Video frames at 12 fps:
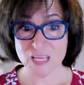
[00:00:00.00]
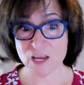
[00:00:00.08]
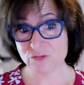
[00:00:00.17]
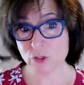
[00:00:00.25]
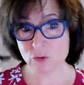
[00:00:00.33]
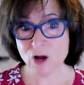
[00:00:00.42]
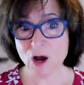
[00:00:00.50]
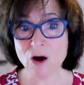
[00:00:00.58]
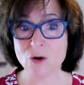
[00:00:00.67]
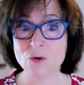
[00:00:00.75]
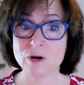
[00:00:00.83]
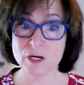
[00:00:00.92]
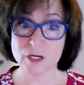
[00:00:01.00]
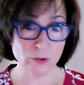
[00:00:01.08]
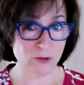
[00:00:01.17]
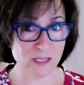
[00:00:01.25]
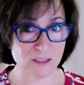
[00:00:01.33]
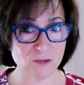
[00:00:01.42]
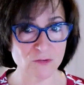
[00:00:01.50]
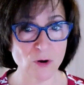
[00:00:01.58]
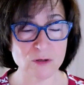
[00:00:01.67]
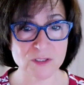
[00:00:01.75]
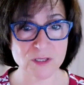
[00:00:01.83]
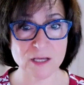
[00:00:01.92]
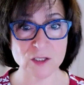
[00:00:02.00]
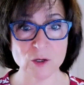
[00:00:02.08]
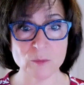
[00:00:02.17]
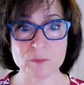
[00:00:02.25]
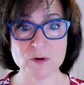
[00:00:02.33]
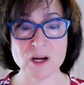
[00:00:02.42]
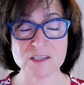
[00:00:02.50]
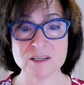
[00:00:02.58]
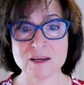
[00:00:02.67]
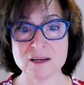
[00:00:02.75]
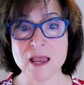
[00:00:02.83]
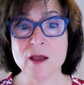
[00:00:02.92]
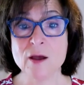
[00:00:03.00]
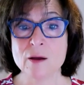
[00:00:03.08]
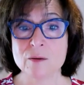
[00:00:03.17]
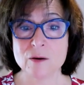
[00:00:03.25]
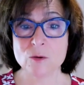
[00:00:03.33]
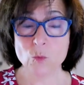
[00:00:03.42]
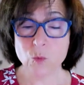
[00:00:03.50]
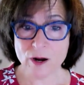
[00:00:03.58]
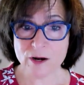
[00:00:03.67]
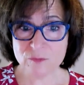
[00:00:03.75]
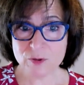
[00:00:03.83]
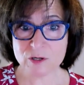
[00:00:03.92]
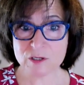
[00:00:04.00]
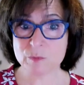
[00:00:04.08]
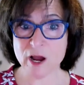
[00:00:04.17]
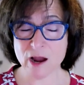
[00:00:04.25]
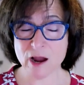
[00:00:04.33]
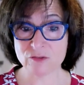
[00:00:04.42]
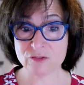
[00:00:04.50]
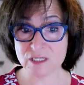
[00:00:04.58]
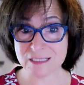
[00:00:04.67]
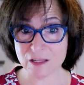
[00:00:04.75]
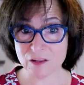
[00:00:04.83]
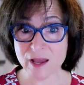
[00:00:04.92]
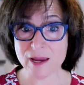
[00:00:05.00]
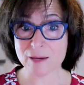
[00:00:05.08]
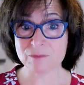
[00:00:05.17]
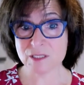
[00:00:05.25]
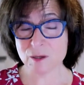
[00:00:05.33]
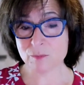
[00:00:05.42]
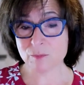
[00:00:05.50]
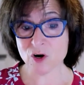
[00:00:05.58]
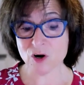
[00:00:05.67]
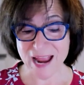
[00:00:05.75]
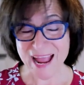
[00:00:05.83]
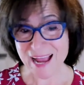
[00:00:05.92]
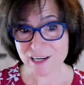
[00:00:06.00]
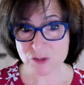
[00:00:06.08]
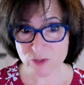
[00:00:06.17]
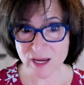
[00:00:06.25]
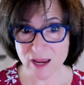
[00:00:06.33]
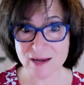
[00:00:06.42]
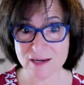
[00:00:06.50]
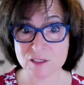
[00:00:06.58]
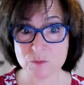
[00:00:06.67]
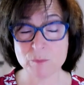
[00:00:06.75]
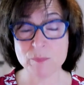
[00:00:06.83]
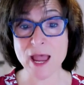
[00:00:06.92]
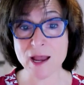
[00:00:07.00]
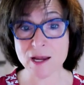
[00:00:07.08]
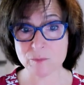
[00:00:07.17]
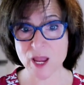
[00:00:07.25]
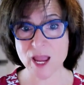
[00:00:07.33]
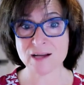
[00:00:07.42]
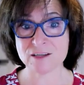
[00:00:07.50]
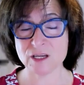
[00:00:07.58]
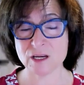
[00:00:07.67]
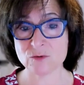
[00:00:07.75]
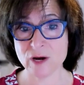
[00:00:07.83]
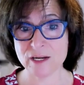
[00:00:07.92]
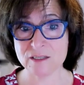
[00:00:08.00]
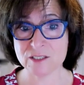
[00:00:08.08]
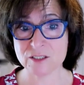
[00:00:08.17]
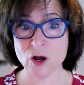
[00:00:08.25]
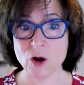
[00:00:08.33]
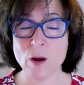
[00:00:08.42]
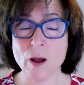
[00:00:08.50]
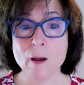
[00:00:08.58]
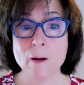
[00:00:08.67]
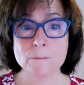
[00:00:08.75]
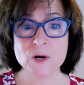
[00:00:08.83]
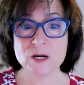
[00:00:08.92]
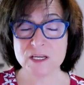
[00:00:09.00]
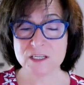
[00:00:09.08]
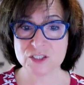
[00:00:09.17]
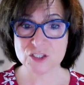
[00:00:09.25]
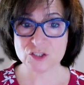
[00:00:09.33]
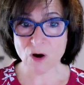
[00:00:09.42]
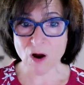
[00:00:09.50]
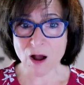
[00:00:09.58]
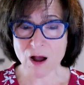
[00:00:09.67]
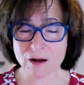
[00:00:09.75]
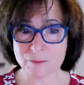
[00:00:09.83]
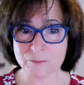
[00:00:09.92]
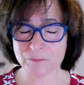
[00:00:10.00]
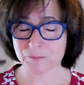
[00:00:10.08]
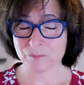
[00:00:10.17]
If you go, you'll get the votes and you'll be president. One of Burr's biographies claims that Burr actually had his bag packed and ready to go, but his strong